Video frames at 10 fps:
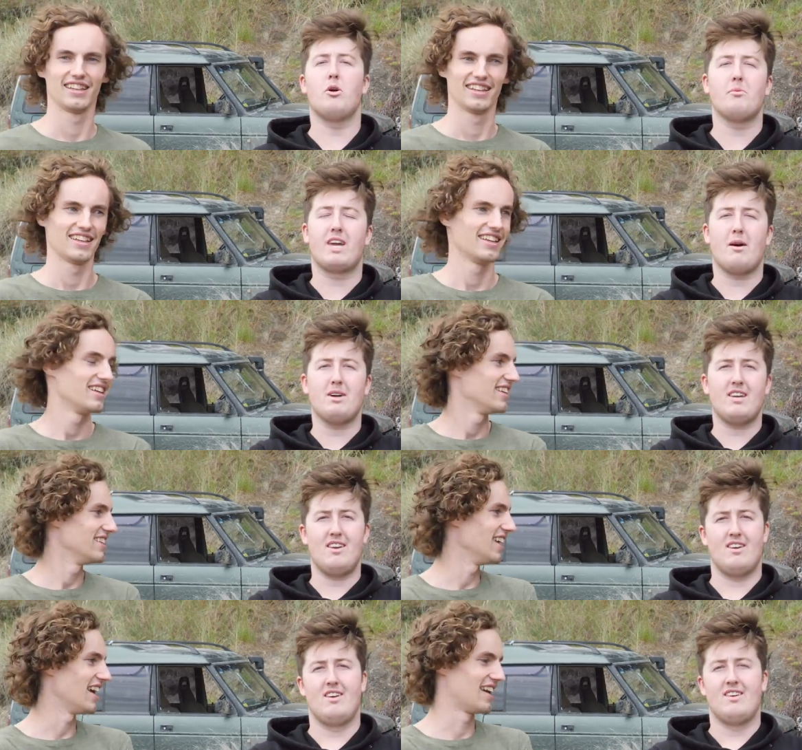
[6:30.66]
Speaker 1: will be coming.
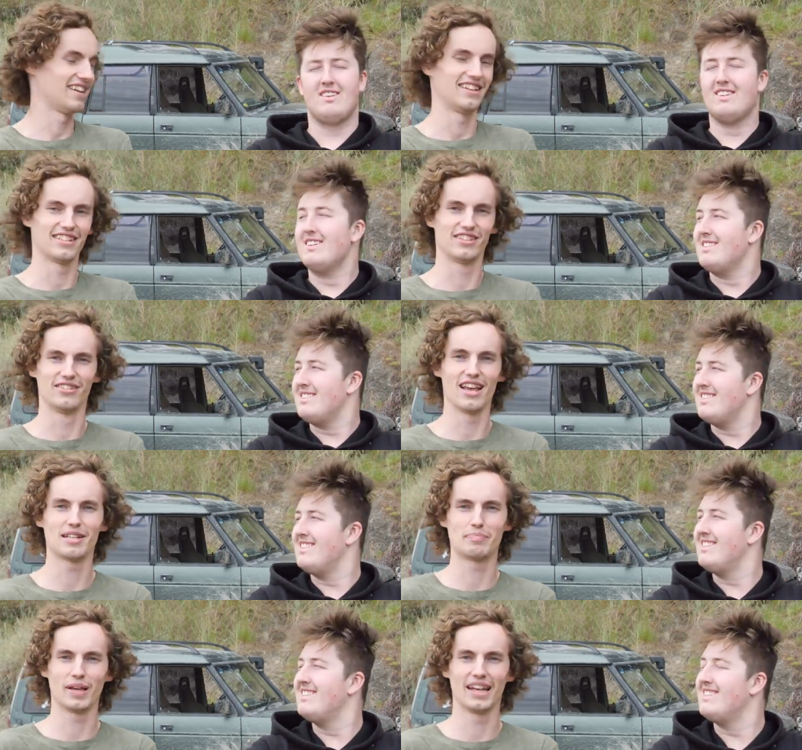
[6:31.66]
Yeah,
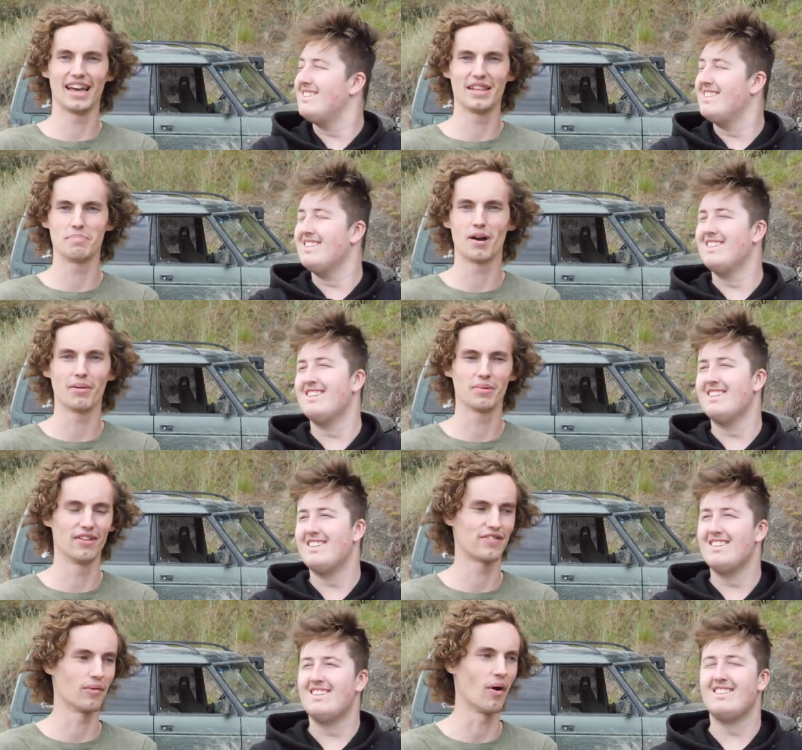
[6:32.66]
it's been in the
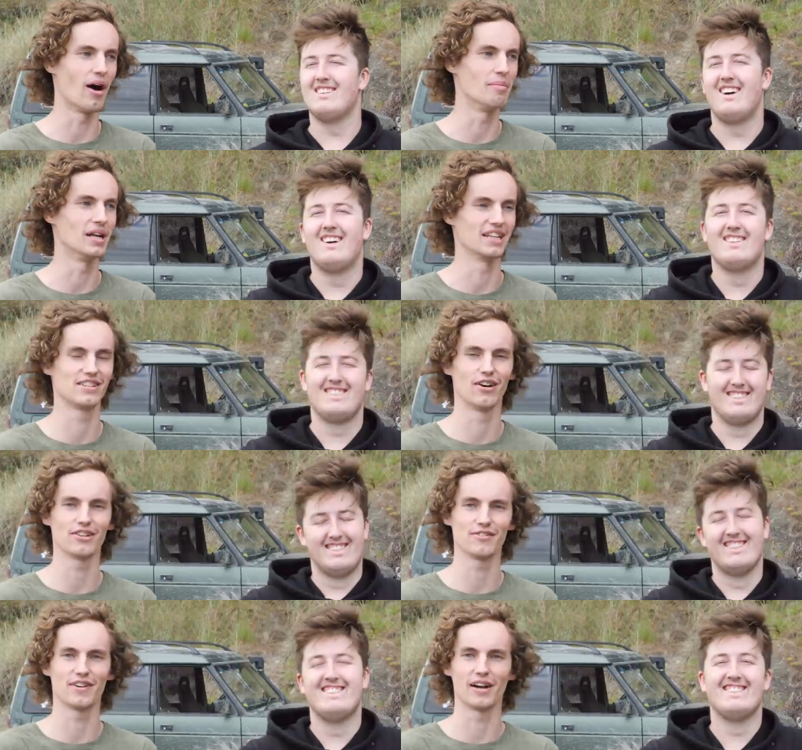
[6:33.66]
pipeline for a while, but it's not
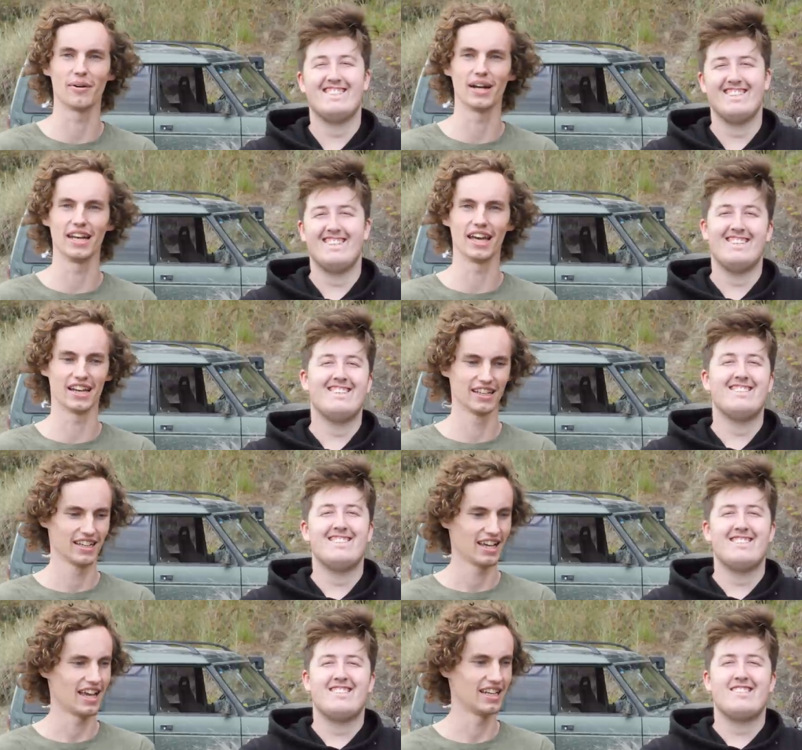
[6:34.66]
too far away now.
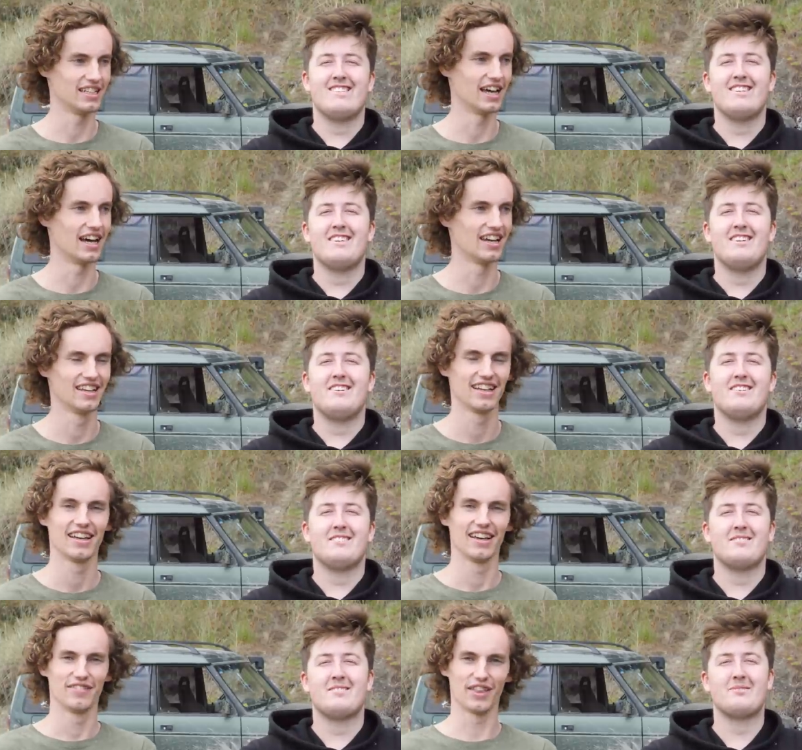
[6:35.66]
And uh,
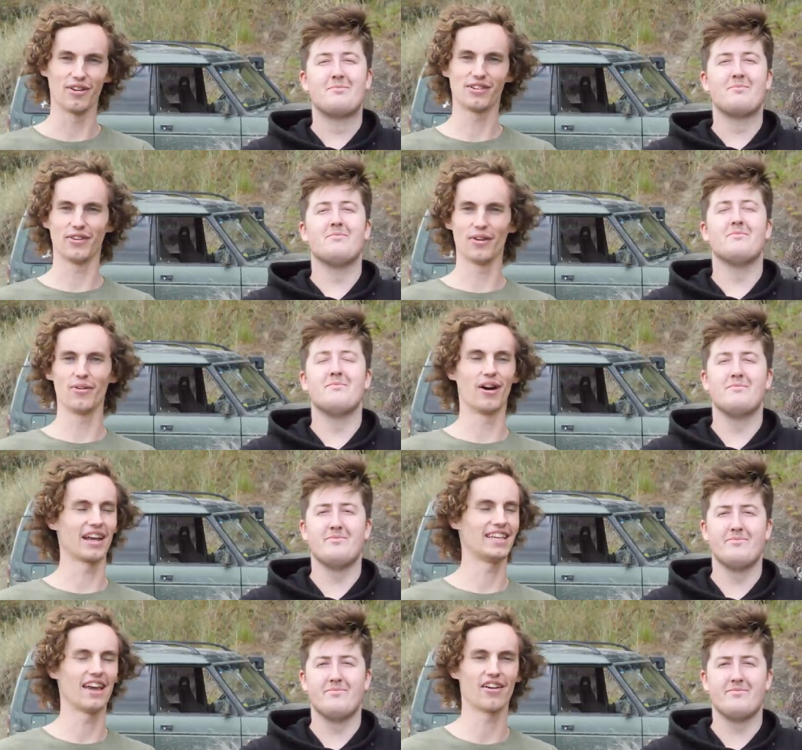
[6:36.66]
for those of you, I
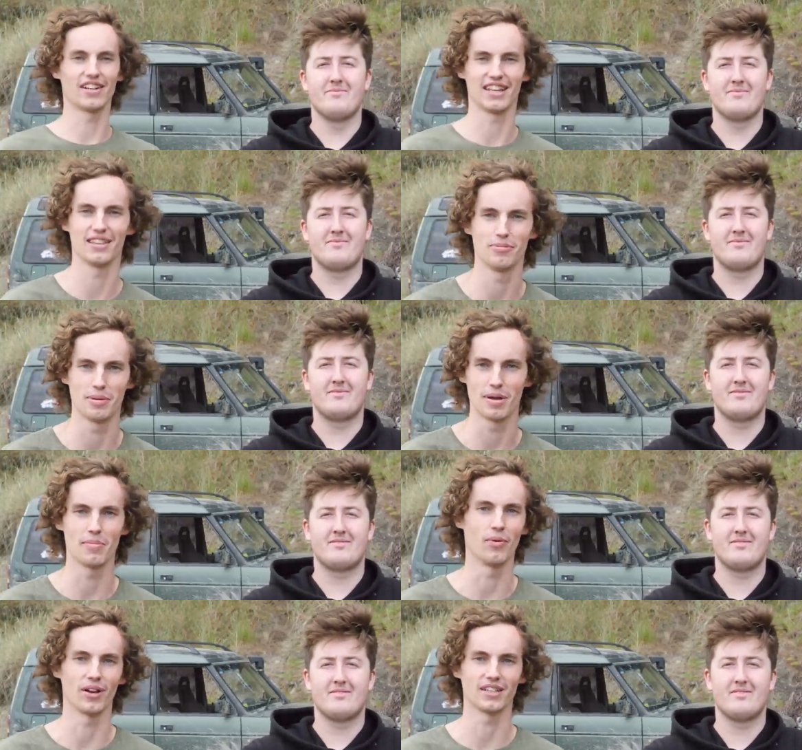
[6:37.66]
guarantee there'll be
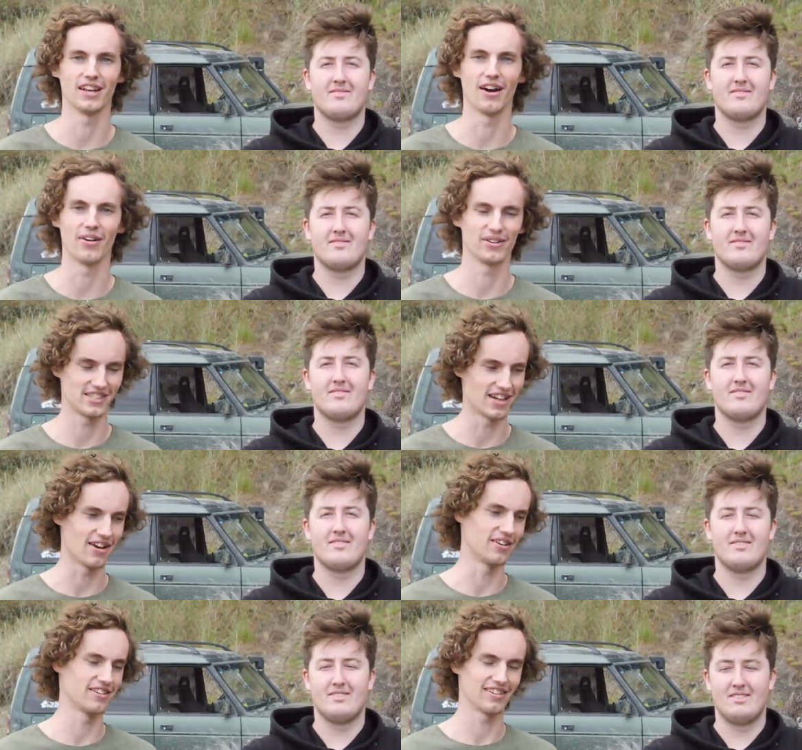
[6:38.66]
people wanting to know.
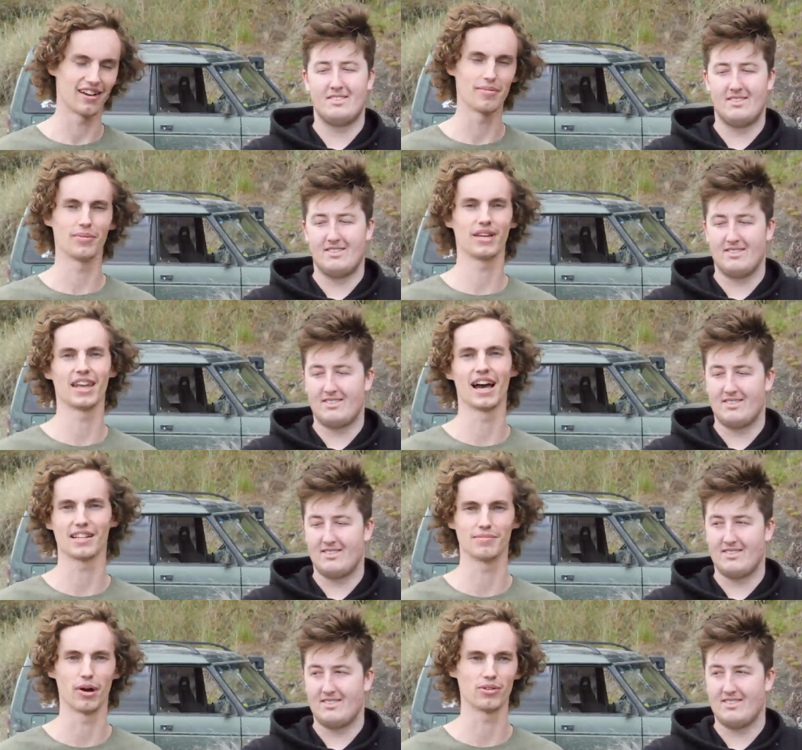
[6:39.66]
So, I mean, we get
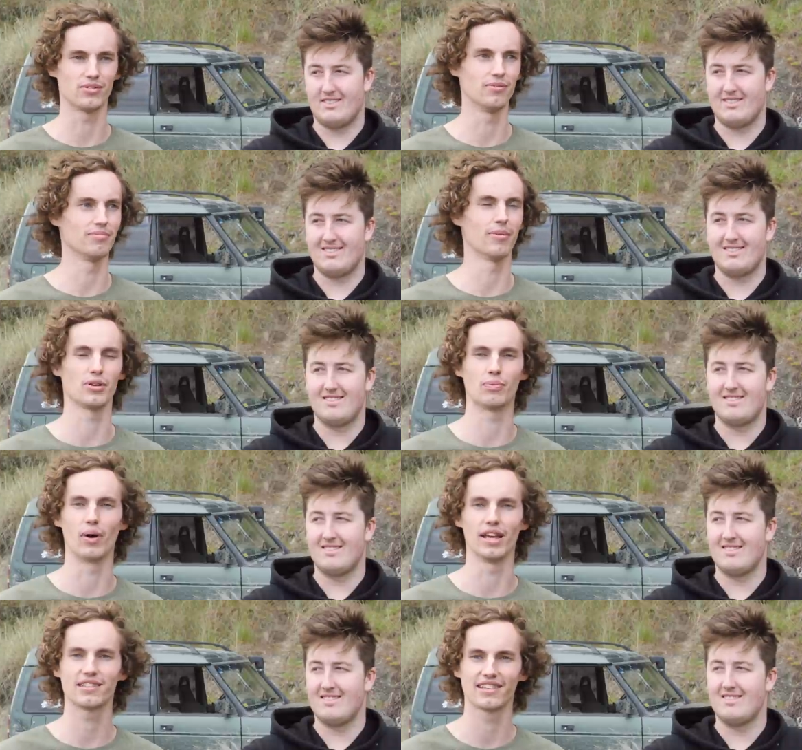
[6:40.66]
asked most, most
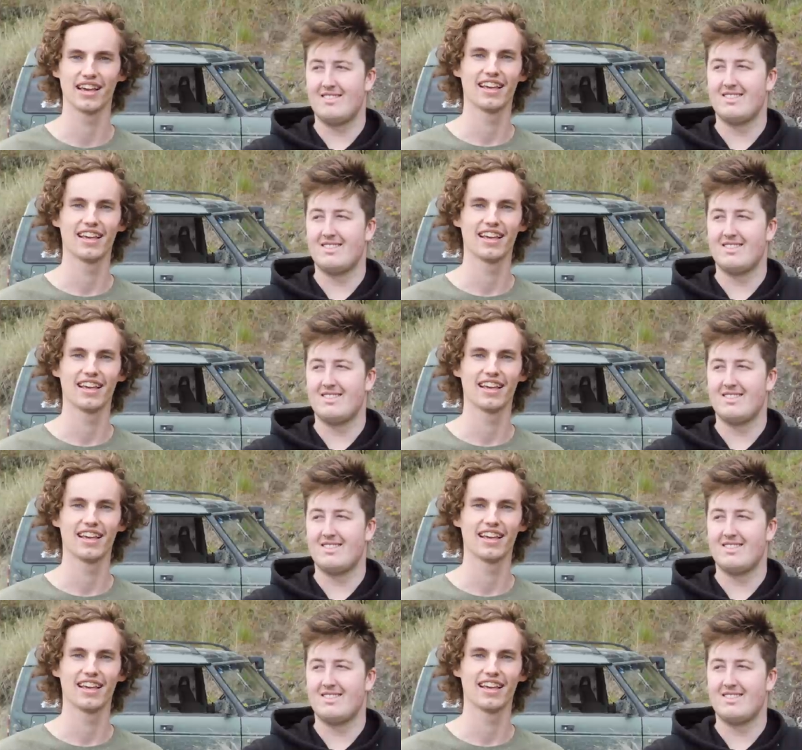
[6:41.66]
weeks.